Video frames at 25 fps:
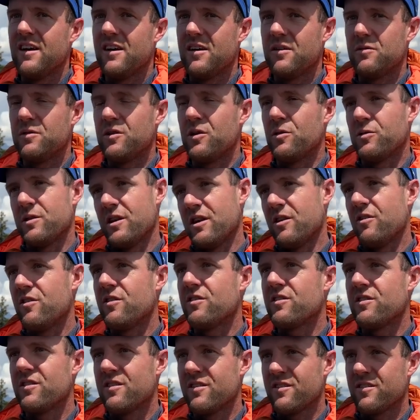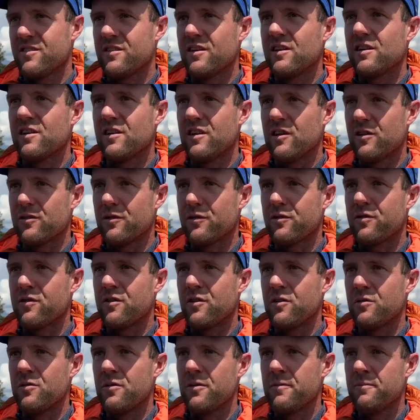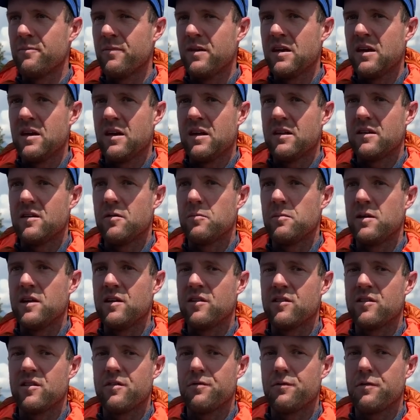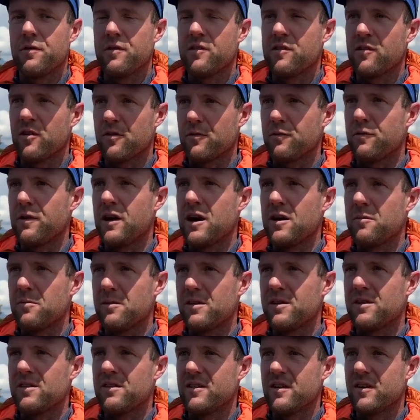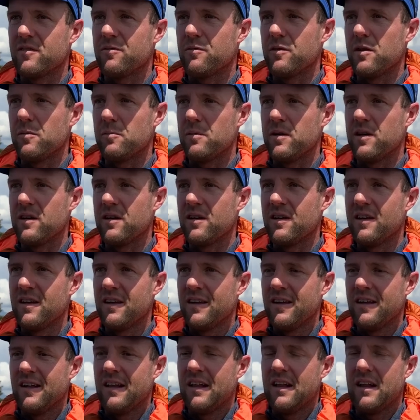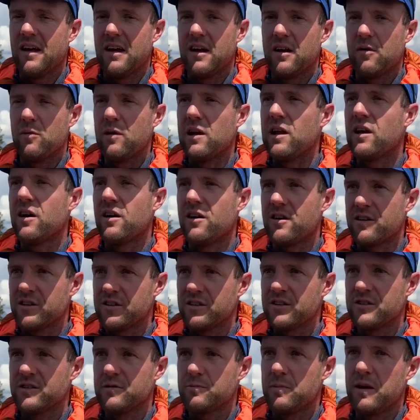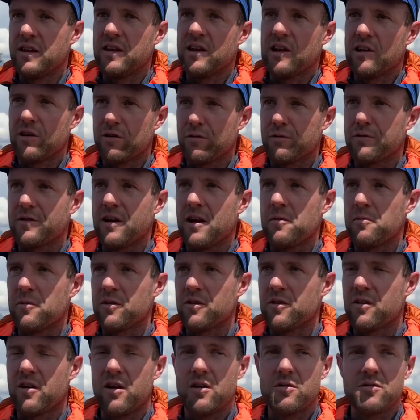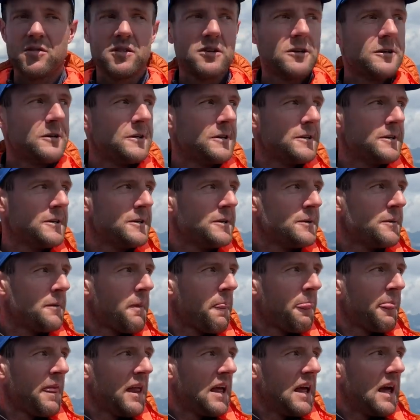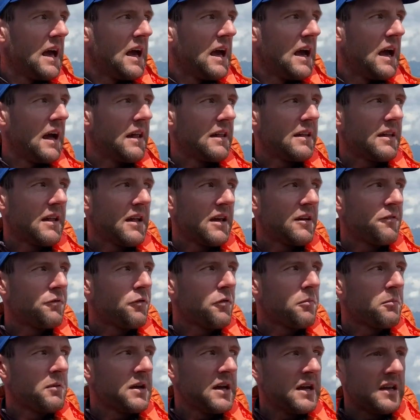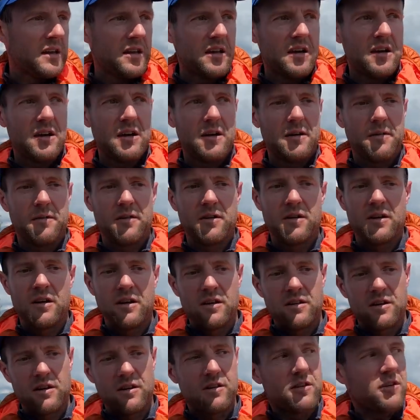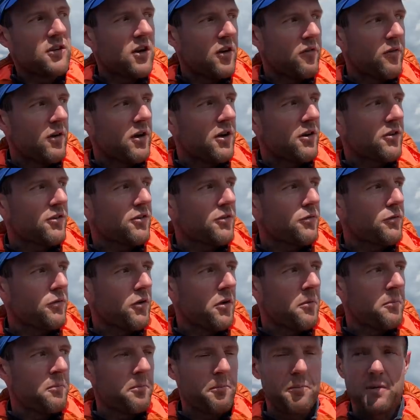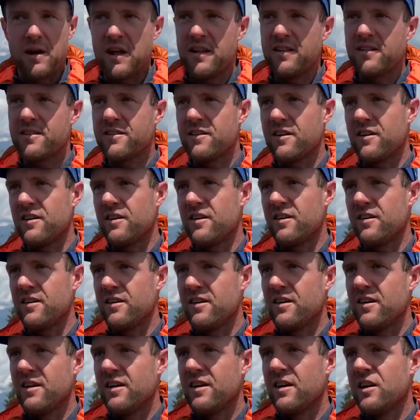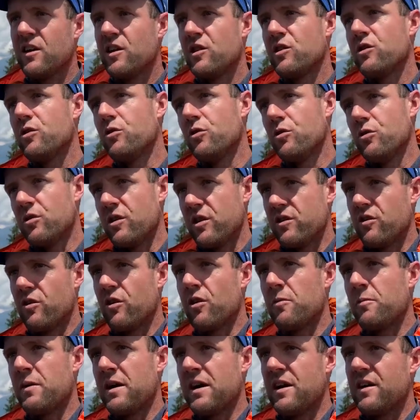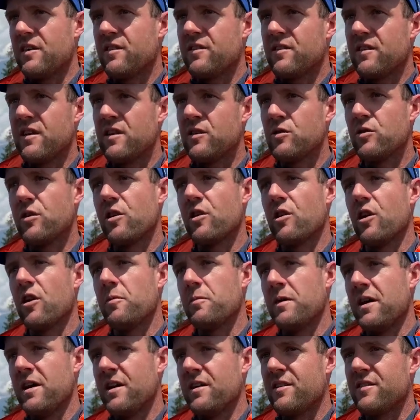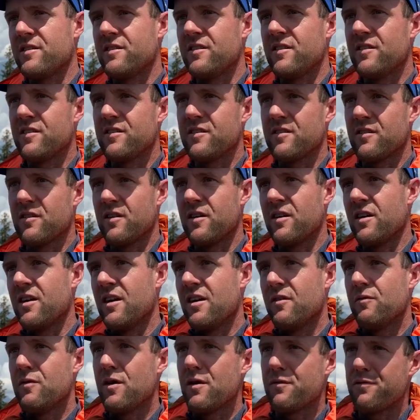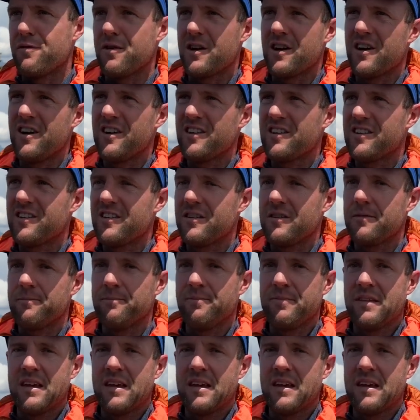We know there is still a lot of snow. That means if it's not flyable, that will be really hard, spending a lot of time on the ground. And then for me, the traverse from Brenta to the Dolomites, into the Dolomites, this Via Ferrata.